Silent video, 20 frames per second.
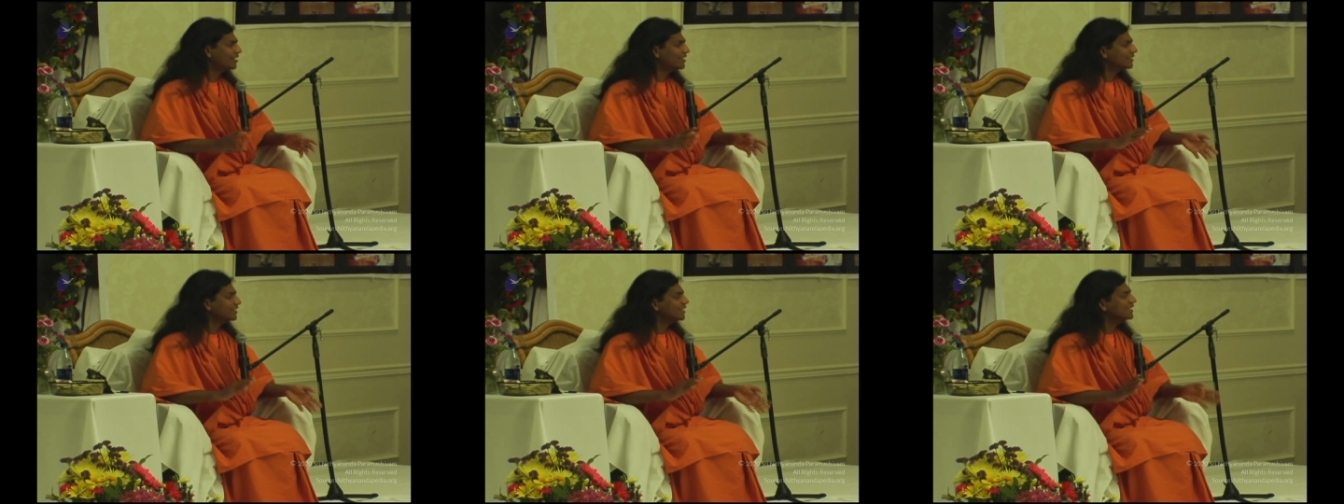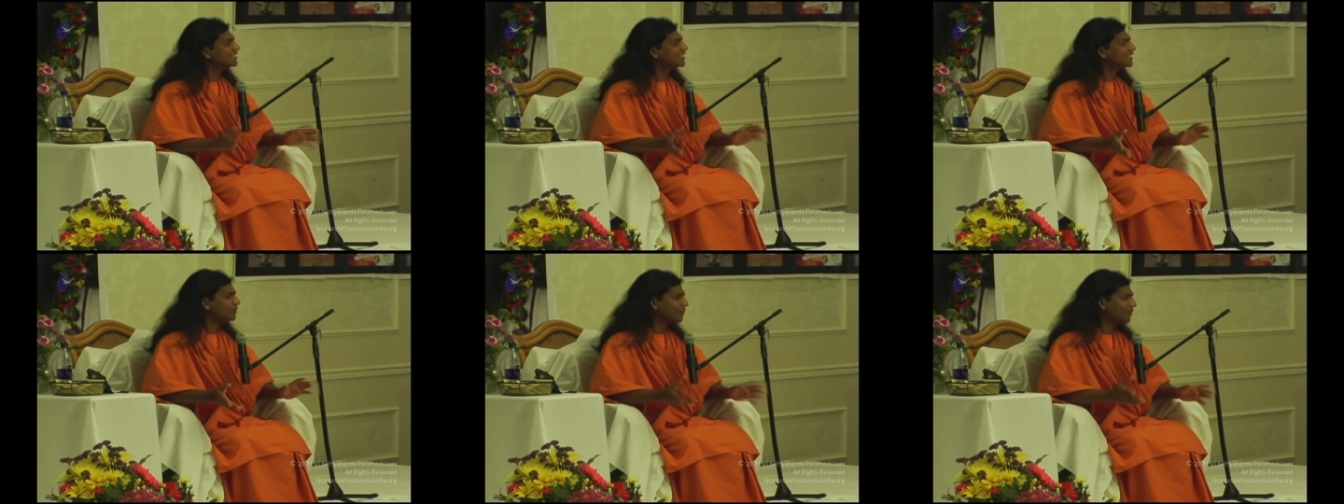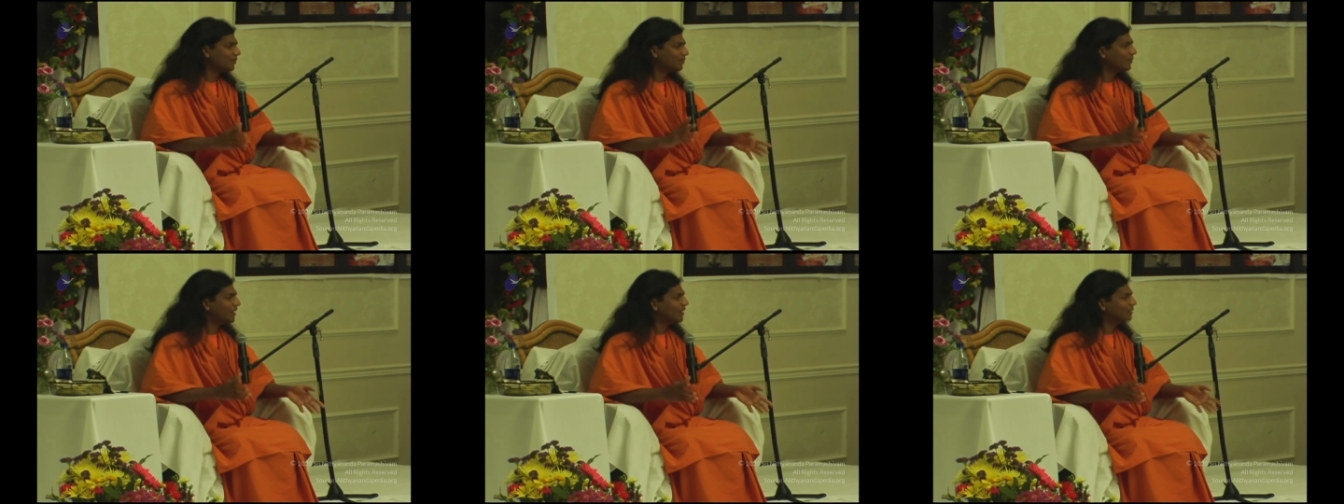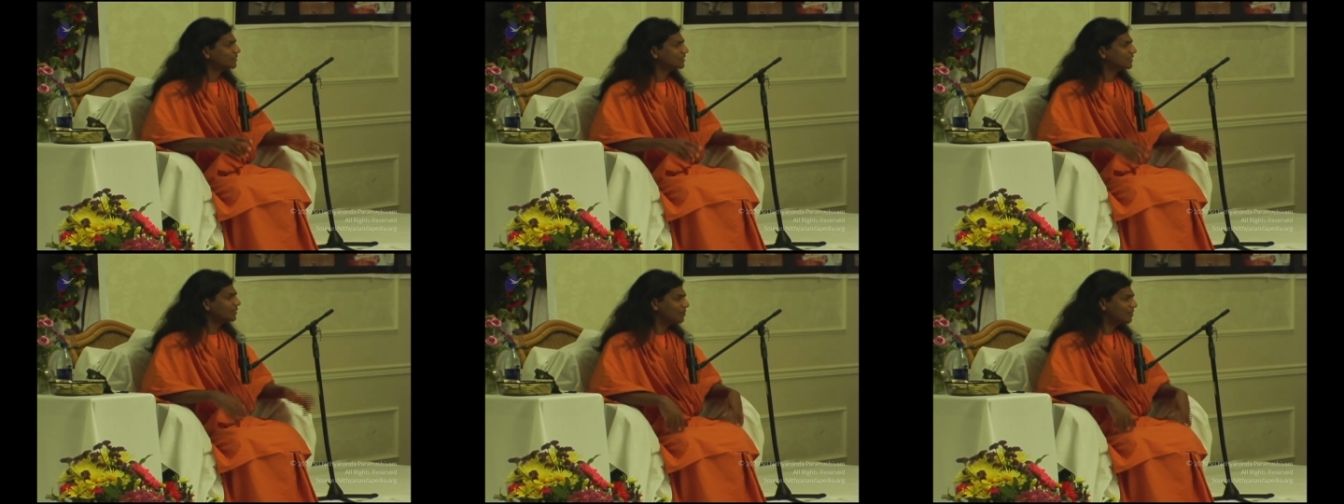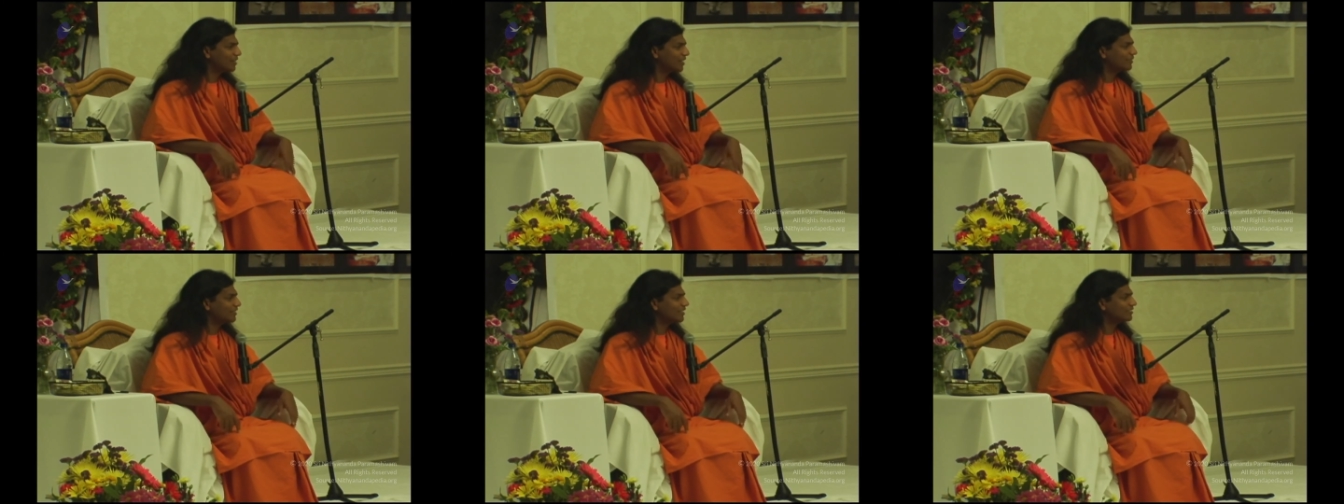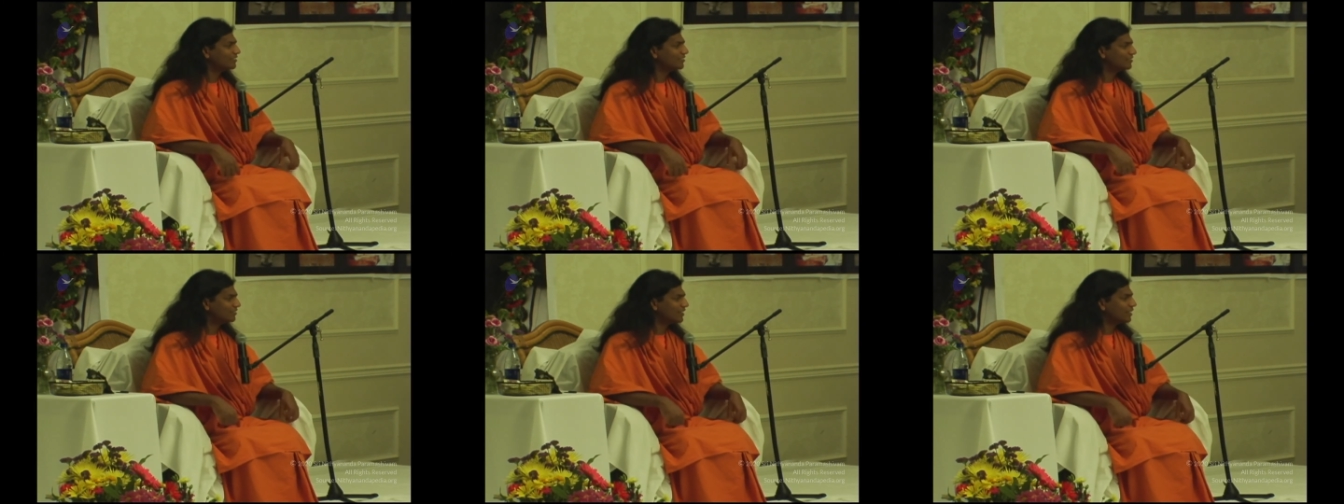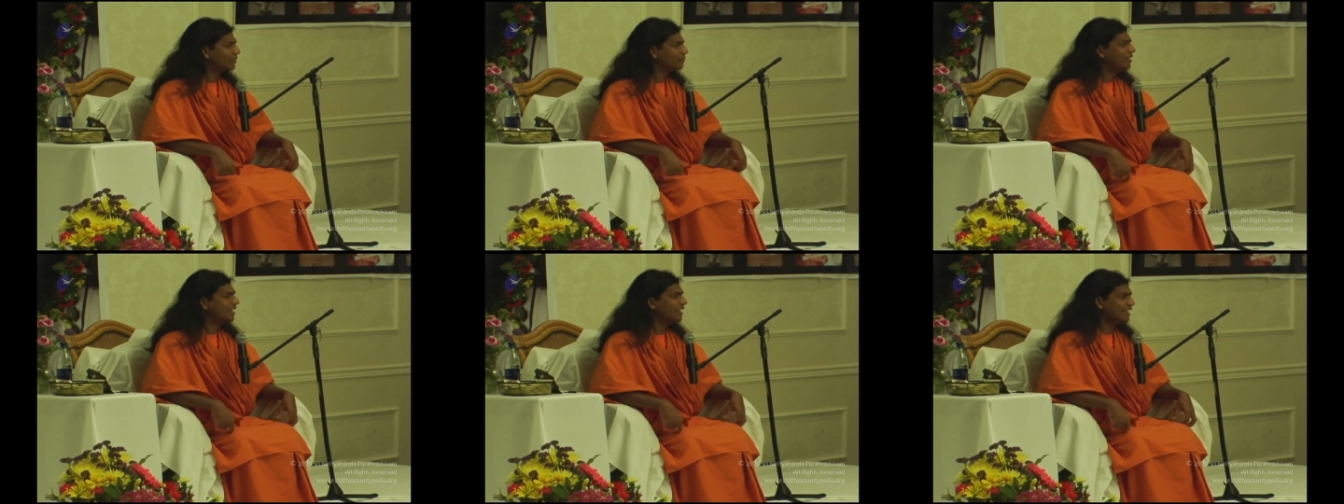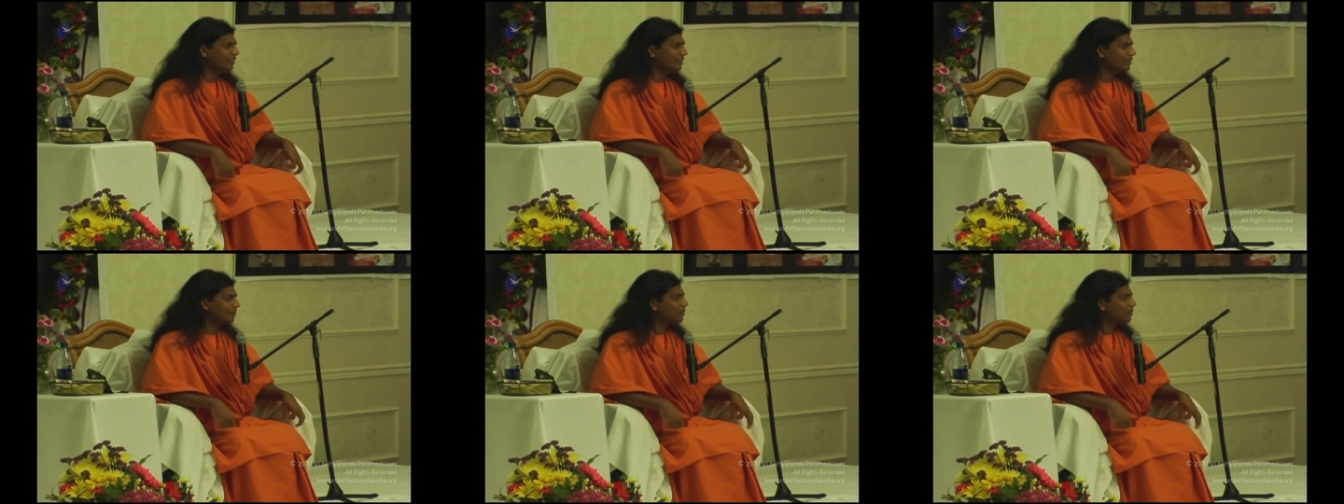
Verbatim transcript: This type of names will be given for the being level